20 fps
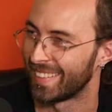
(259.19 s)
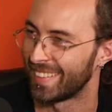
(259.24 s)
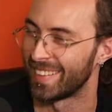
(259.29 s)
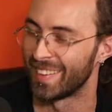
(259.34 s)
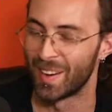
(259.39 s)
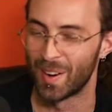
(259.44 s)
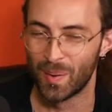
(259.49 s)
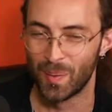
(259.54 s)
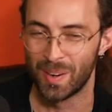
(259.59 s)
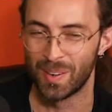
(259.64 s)

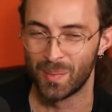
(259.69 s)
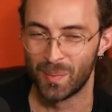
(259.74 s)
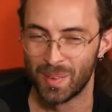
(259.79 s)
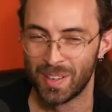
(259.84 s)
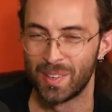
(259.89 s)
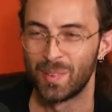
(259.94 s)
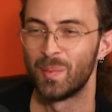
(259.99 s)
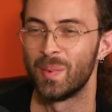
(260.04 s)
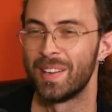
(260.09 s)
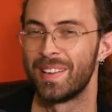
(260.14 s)
You know, we,
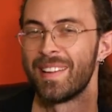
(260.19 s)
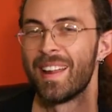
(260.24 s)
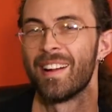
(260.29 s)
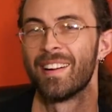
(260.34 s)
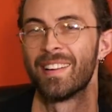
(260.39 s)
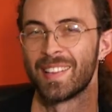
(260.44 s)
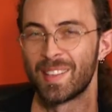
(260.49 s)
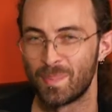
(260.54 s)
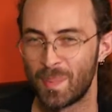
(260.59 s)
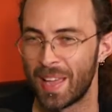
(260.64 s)
we, we
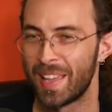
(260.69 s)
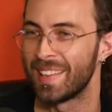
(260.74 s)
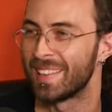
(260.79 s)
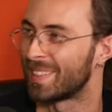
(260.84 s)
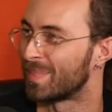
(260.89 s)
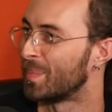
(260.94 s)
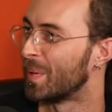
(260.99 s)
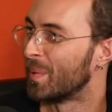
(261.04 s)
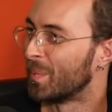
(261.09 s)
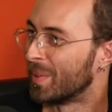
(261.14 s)
share a
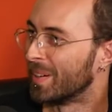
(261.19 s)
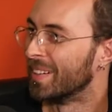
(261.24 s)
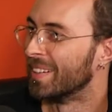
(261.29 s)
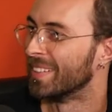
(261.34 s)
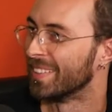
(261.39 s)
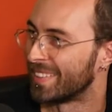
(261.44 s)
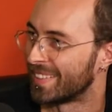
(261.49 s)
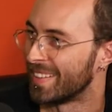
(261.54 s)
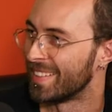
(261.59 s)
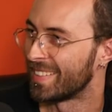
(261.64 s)
space, but we're
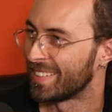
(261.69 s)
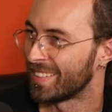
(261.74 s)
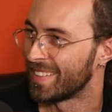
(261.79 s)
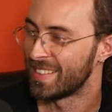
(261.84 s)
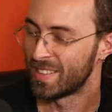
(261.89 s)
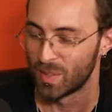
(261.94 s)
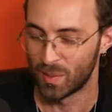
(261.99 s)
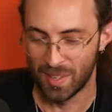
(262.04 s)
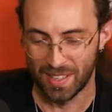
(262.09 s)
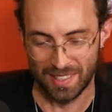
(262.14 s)

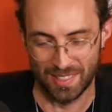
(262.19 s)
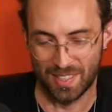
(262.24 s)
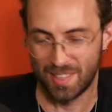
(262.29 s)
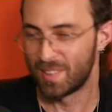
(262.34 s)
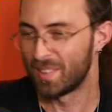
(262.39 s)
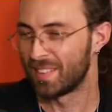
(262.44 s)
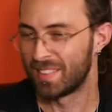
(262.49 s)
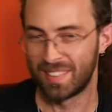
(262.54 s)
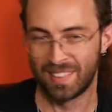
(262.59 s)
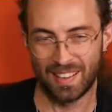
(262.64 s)
essentially doing
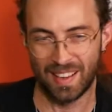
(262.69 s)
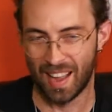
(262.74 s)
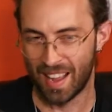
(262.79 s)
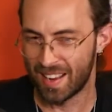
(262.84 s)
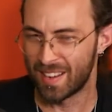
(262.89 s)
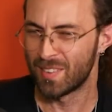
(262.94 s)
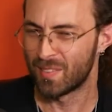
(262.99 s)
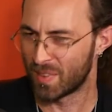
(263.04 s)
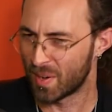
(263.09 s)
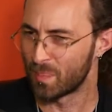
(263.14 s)
two
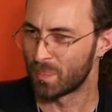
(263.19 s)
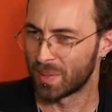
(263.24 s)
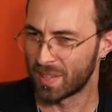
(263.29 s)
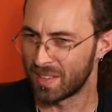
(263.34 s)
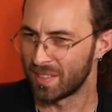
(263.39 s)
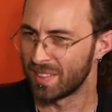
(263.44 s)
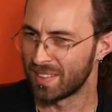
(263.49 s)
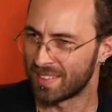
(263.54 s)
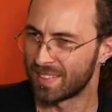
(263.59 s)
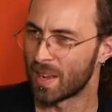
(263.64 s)
kind of
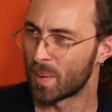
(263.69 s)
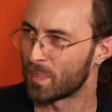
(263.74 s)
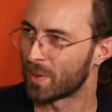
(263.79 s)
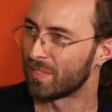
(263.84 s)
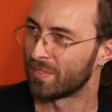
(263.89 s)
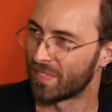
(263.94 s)
completely separate